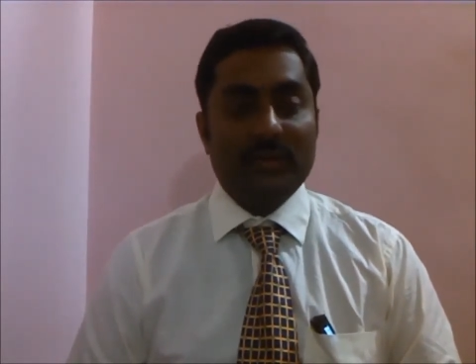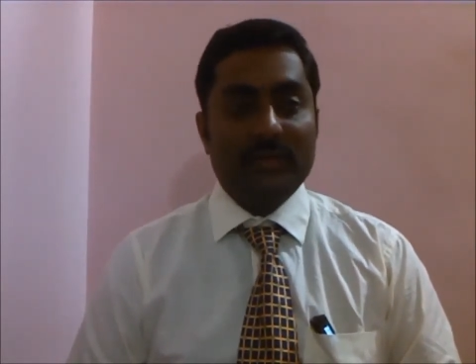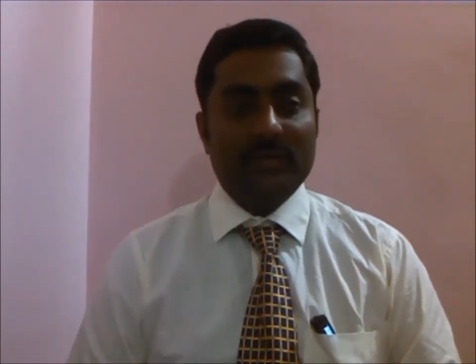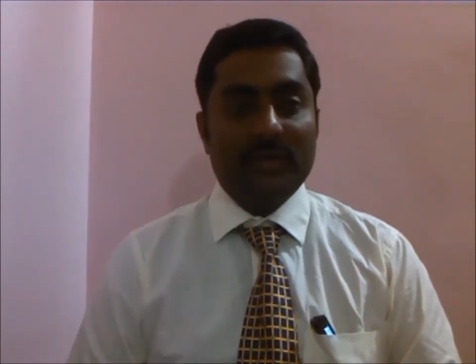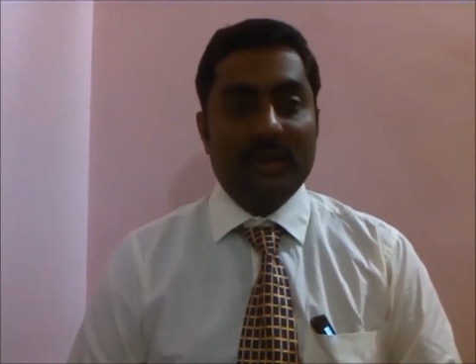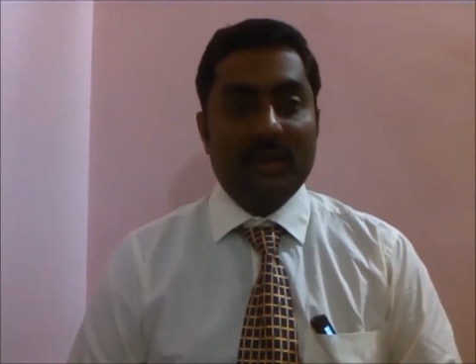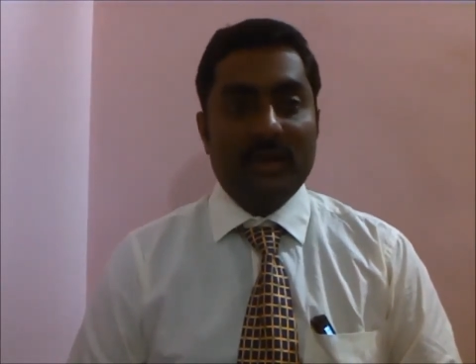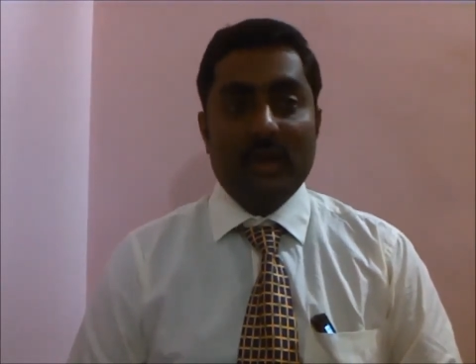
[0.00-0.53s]

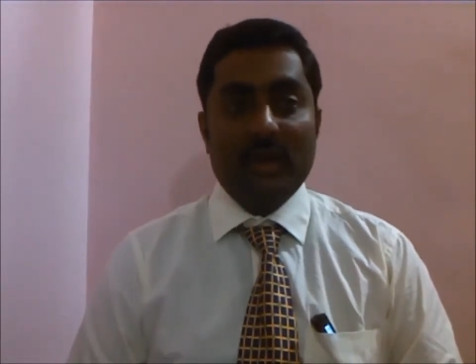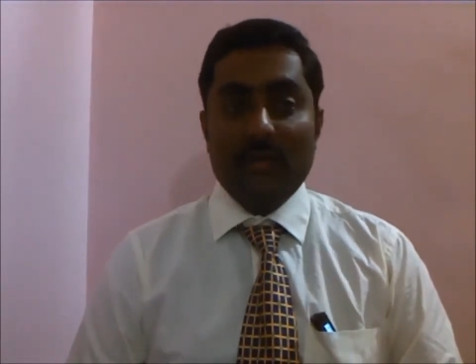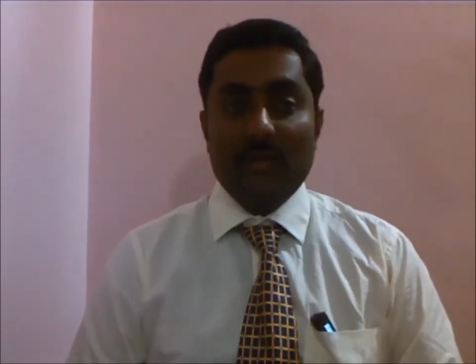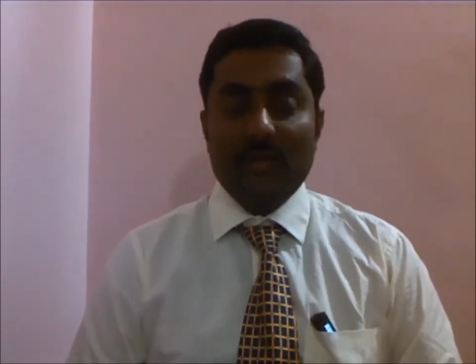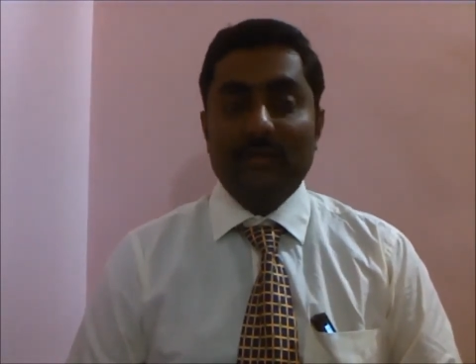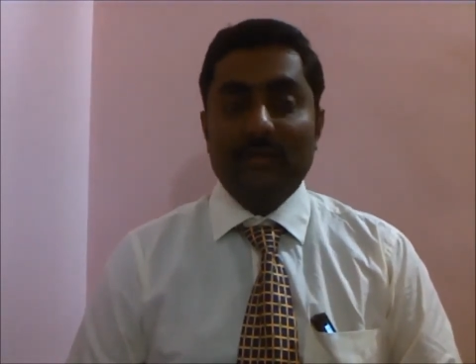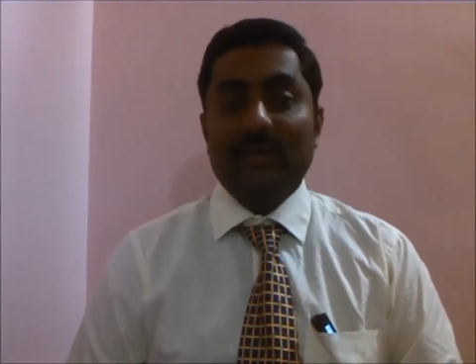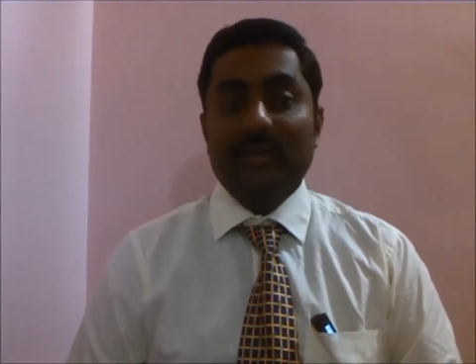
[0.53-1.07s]
First question
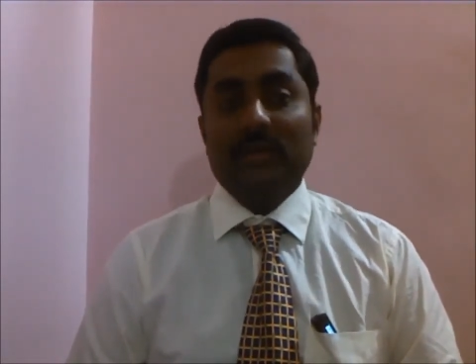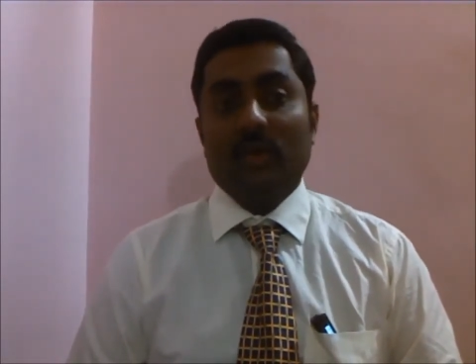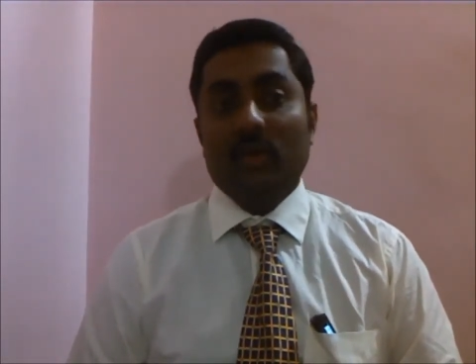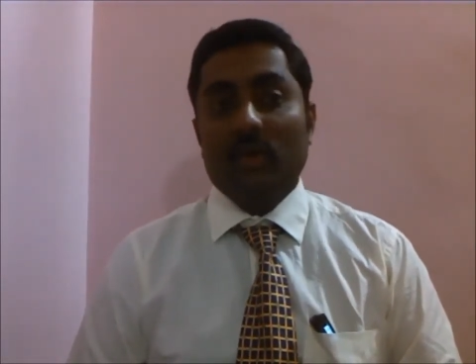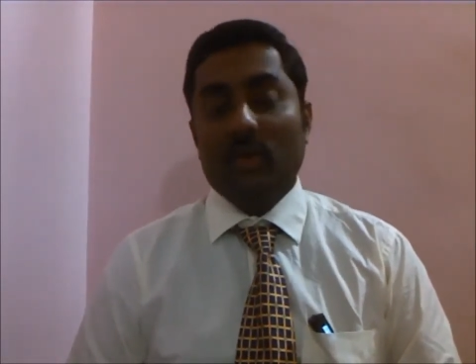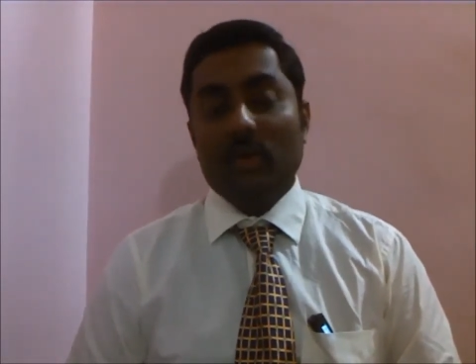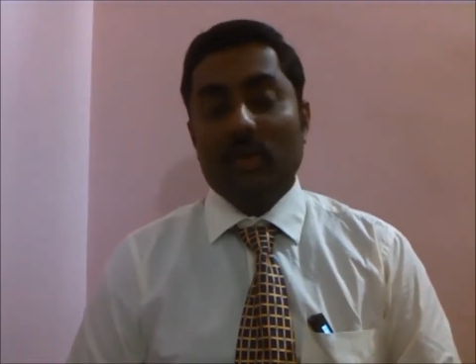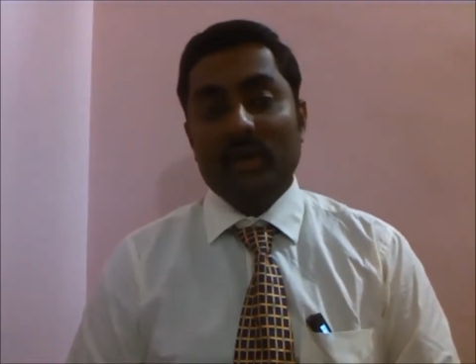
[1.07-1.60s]
is
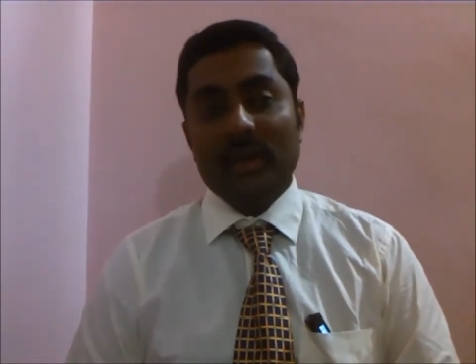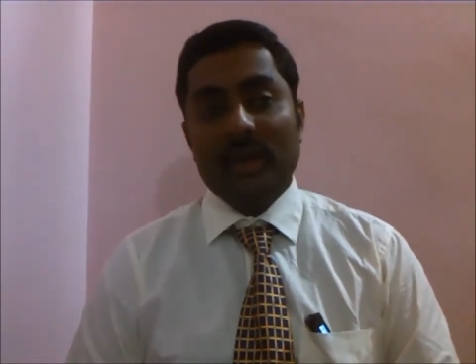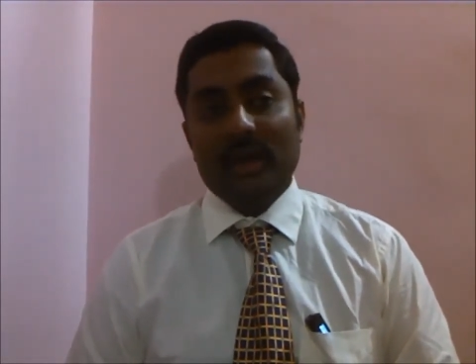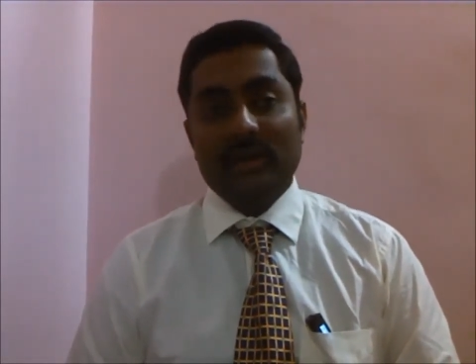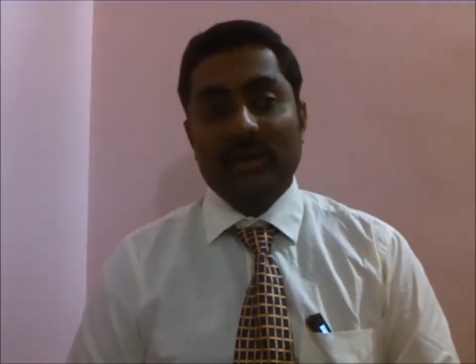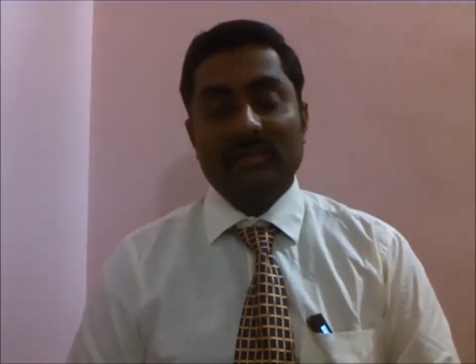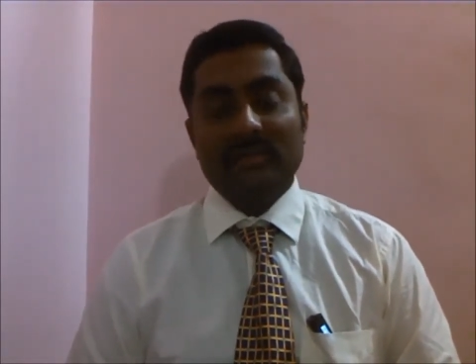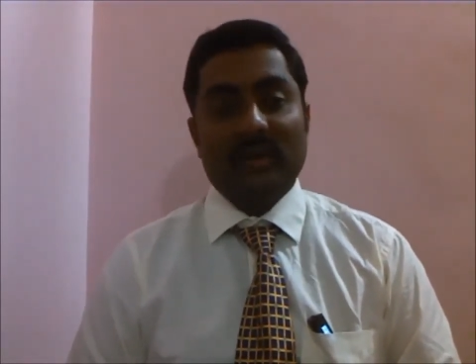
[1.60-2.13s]
that we
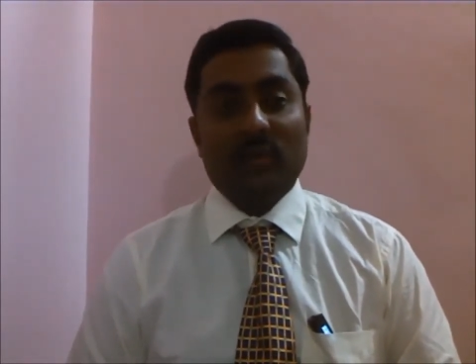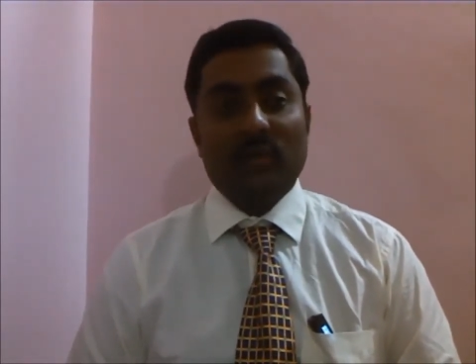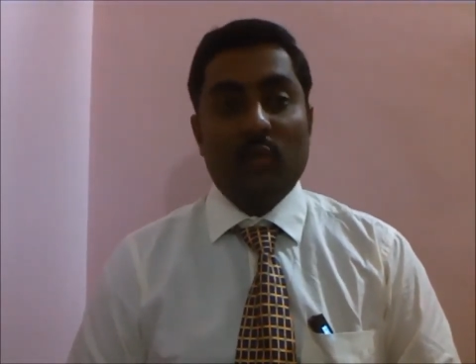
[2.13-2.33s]
have